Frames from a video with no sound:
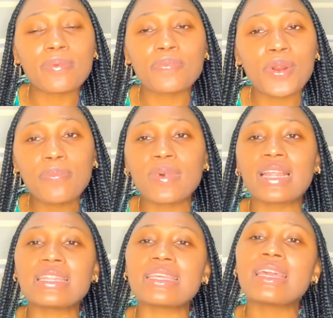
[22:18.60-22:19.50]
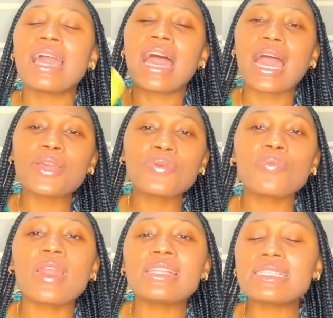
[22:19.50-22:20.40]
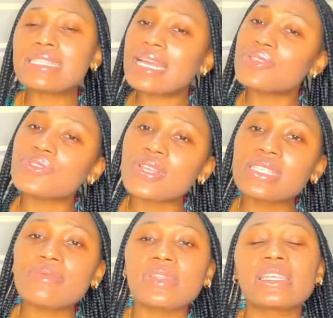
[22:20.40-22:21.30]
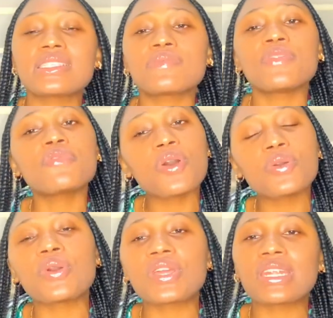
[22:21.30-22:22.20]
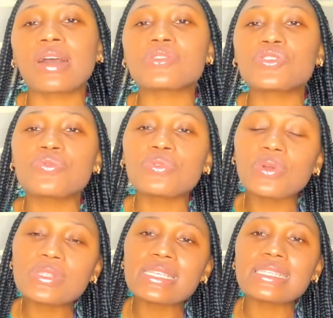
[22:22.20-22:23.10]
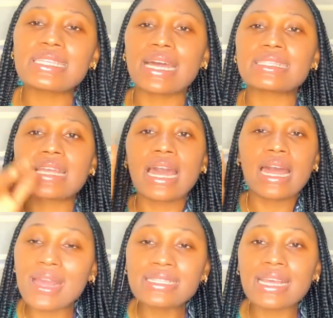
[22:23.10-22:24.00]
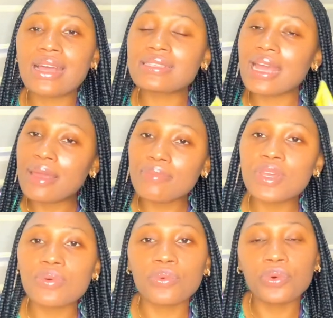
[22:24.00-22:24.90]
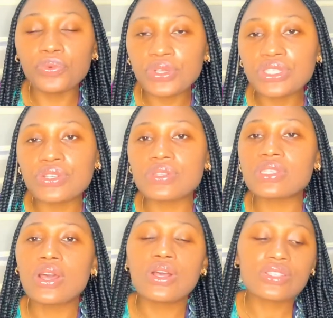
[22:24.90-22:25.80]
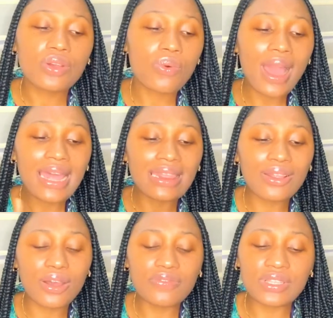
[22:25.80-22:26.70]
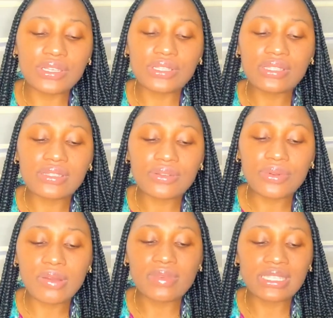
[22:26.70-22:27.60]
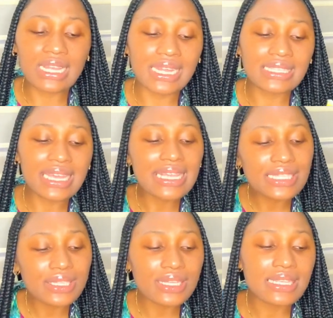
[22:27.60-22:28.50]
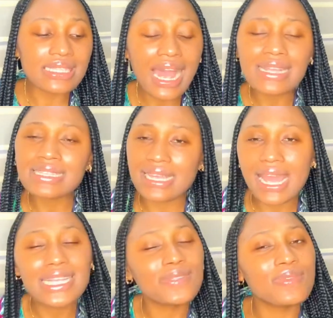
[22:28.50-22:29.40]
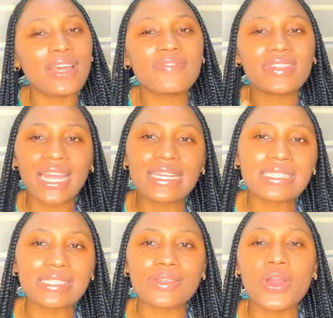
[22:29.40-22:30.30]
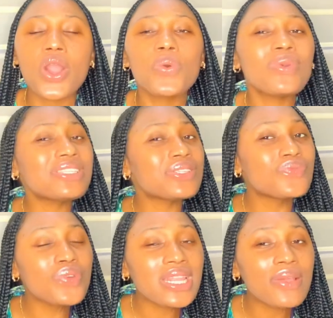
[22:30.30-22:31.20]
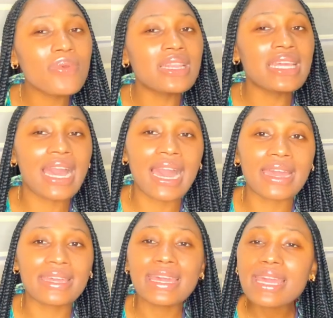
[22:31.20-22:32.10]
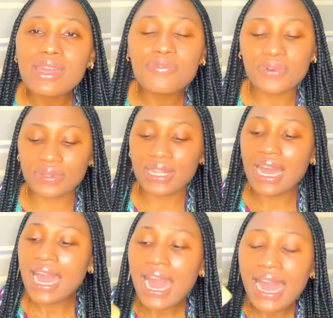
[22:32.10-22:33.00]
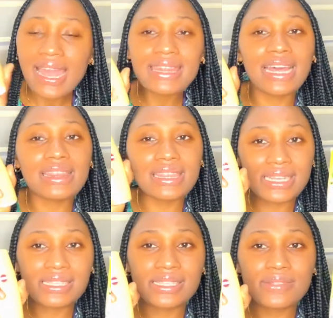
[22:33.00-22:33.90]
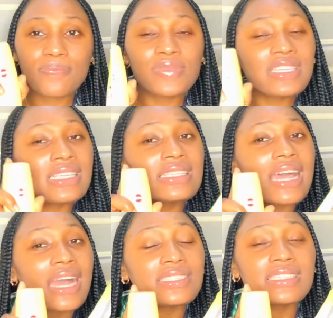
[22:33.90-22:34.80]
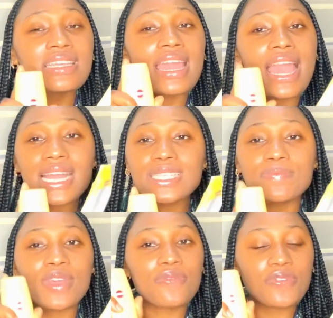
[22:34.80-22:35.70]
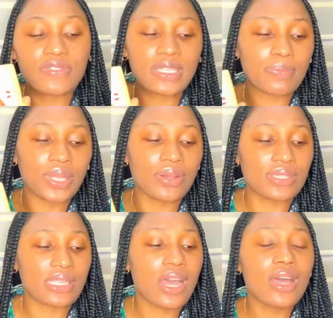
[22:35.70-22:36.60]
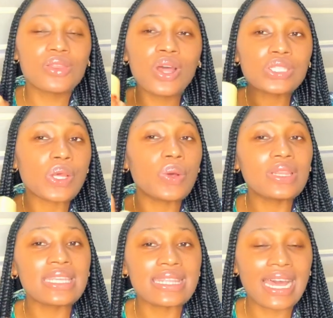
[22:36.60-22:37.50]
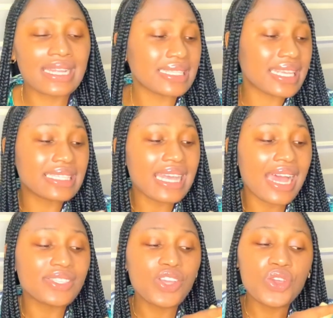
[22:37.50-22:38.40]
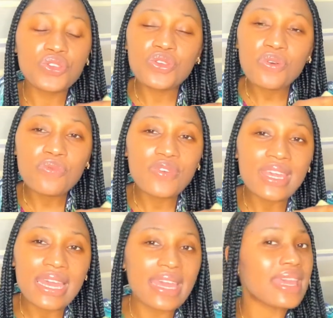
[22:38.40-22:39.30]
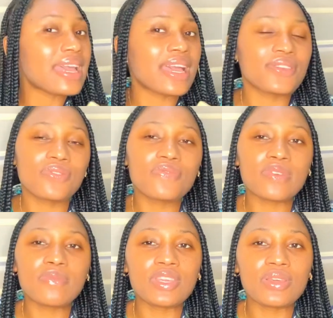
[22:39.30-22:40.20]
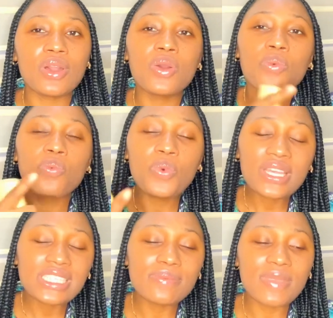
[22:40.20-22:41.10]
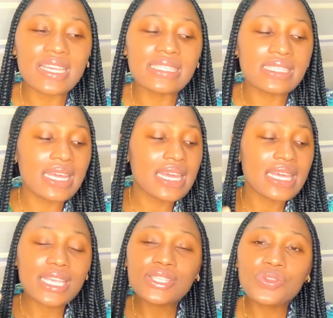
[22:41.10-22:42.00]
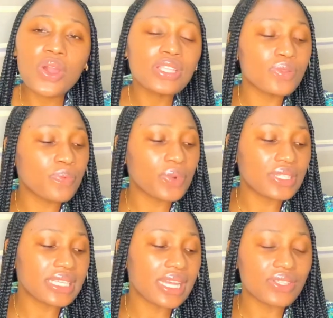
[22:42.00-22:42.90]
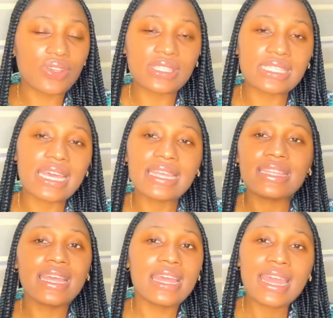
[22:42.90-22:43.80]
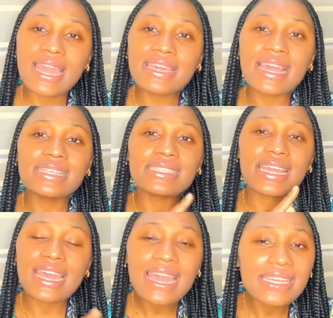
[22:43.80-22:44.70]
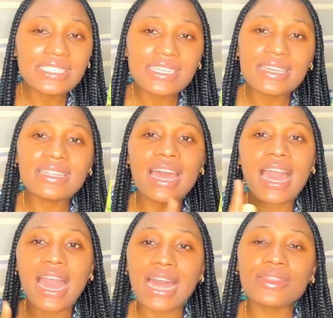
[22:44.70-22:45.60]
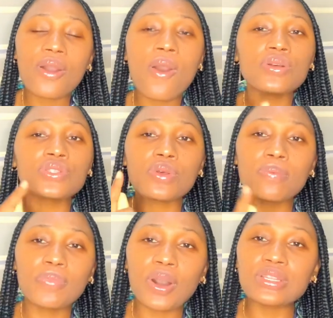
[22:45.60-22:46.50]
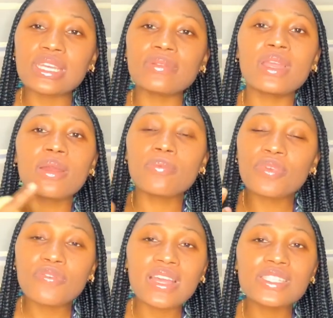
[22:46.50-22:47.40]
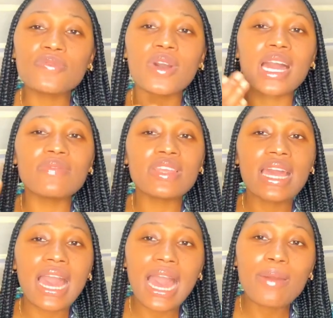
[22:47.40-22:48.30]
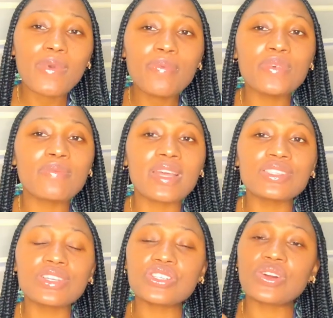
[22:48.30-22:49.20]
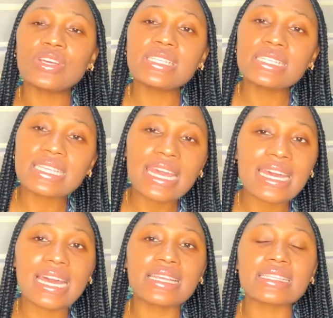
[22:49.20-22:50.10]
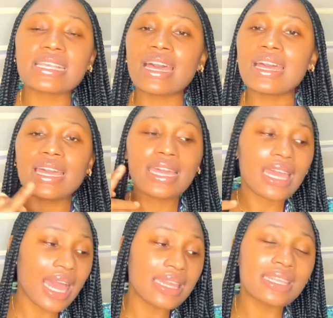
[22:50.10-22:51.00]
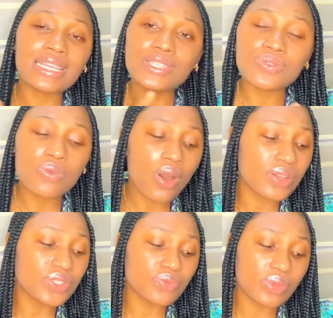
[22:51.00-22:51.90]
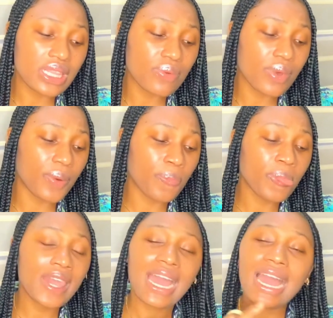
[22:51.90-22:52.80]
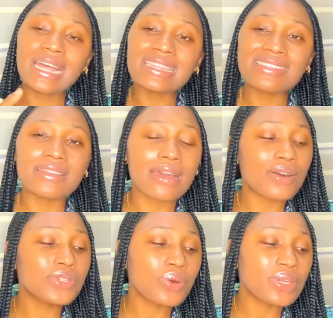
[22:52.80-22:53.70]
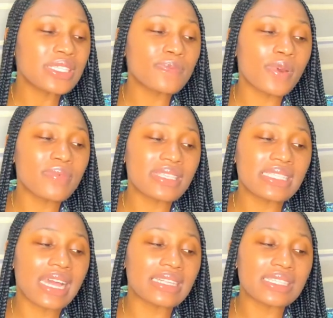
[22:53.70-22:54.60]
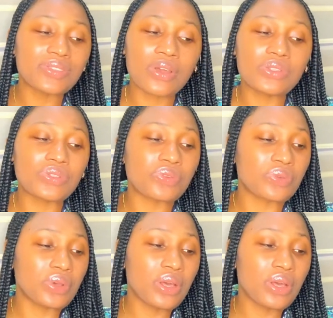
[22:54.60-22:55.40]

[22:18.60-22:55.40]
properly and you wait 10 to 20 minutes before going out, you will notice that white cast will reduce. So why I love this cream is that it has SPF 90, which is really high, even higher than this. This is actually SPF 50 plus. Not only that, it has UVA and UVB, which means it's going to protect your skin against aging and also burning, prevent you from having hyperpigmentation, skin cancer, and it works really well. And although it promised that it's going to